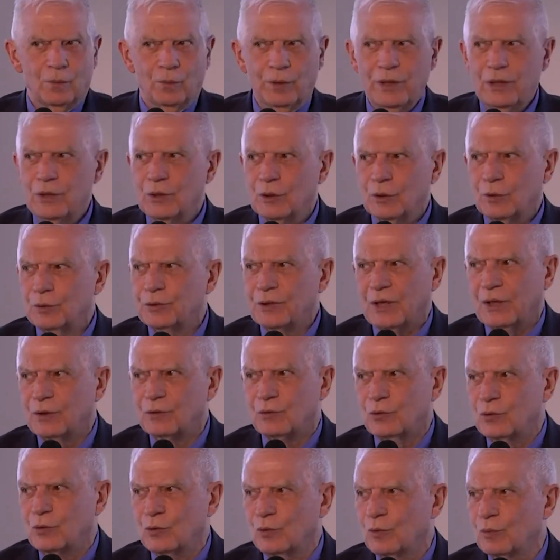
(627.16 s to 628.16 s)
We know
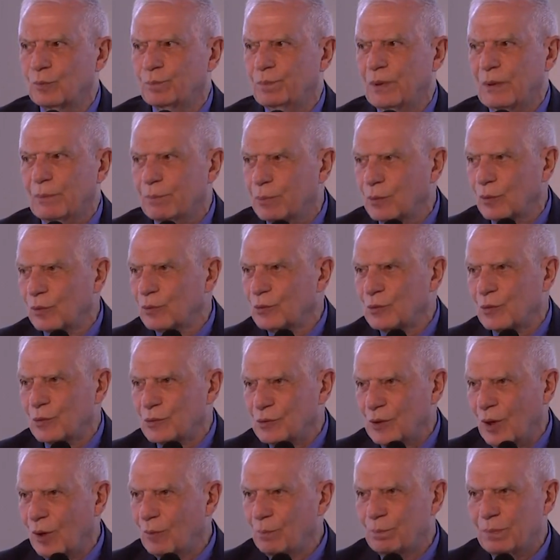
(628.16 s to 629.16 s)
that your people, your
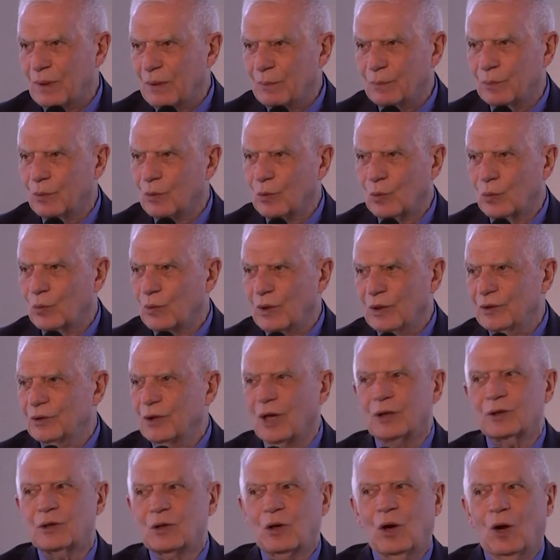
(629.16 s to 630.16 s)
young people, will
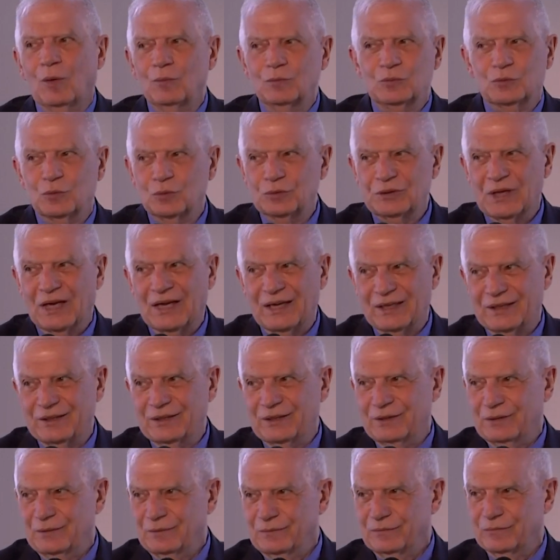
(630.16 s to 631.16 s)
not come to
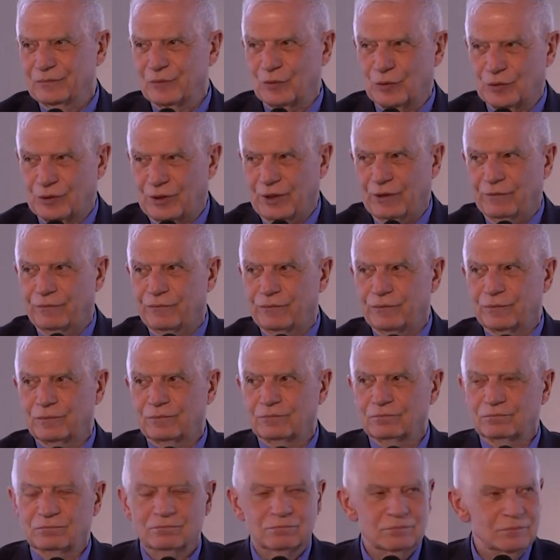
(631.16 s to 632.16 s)
die for Kiev.
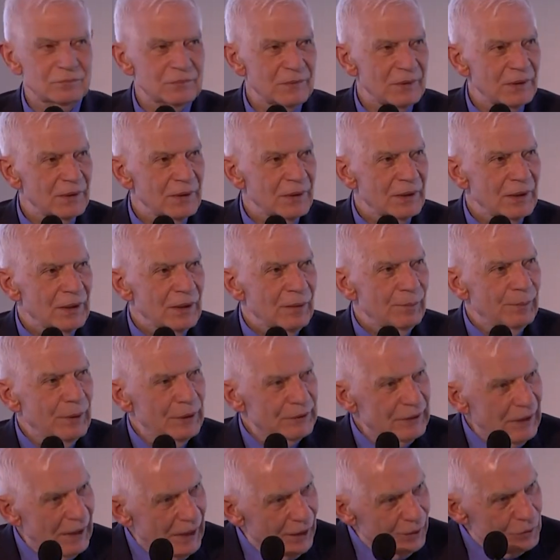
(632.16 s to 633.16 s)

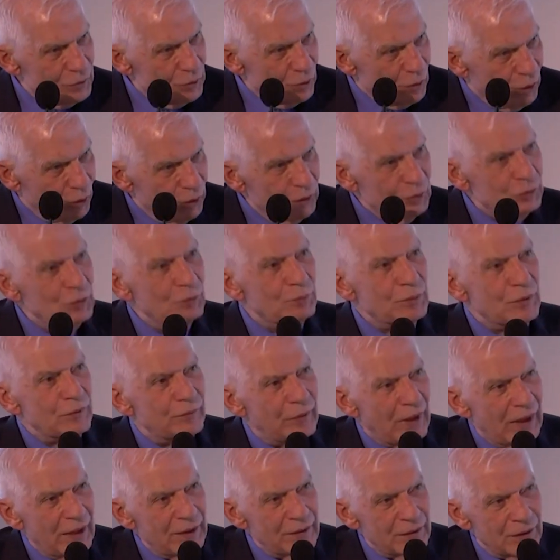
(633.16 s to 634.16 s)
But are you going to
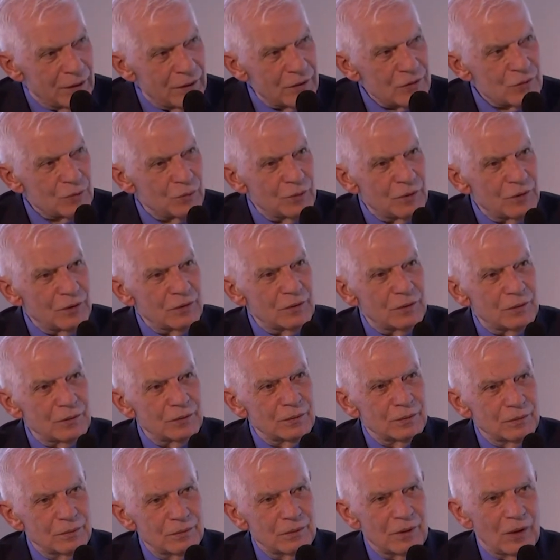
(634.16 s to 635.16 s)
provide us with
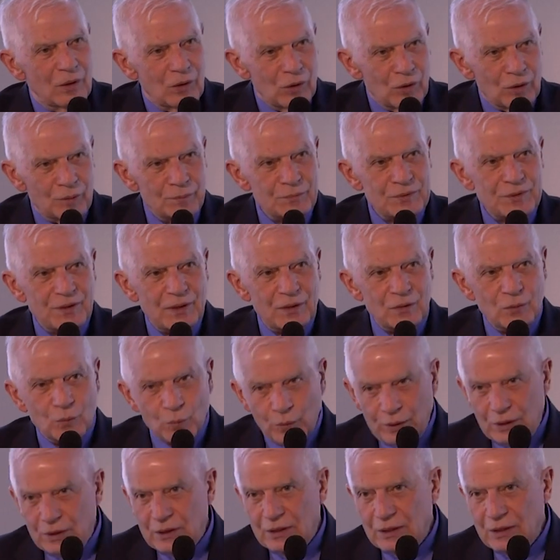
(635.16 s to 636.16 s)
the arms that
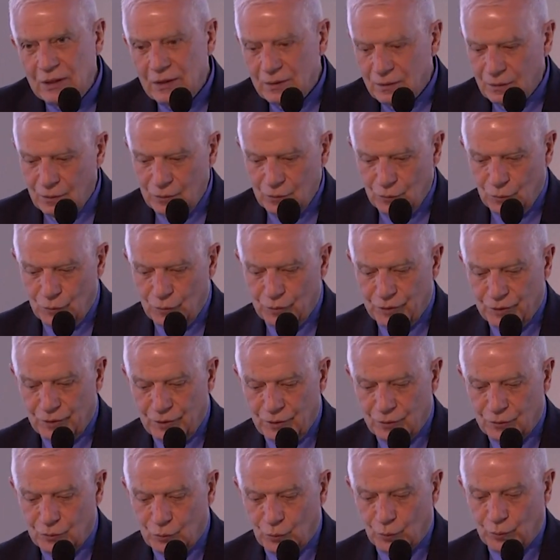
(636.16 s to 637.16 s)
we need in
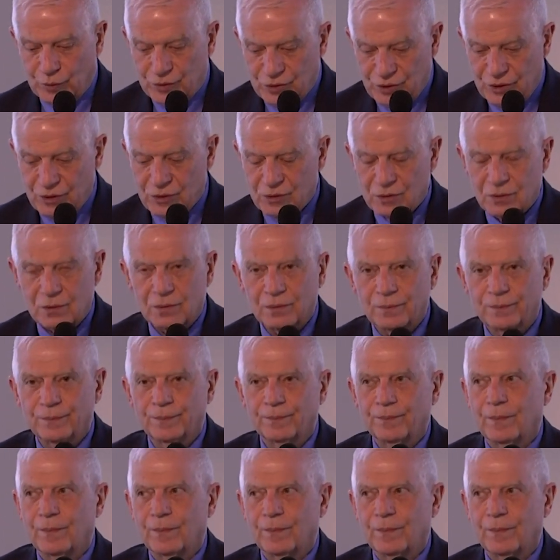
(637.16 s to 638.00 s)
order to resist?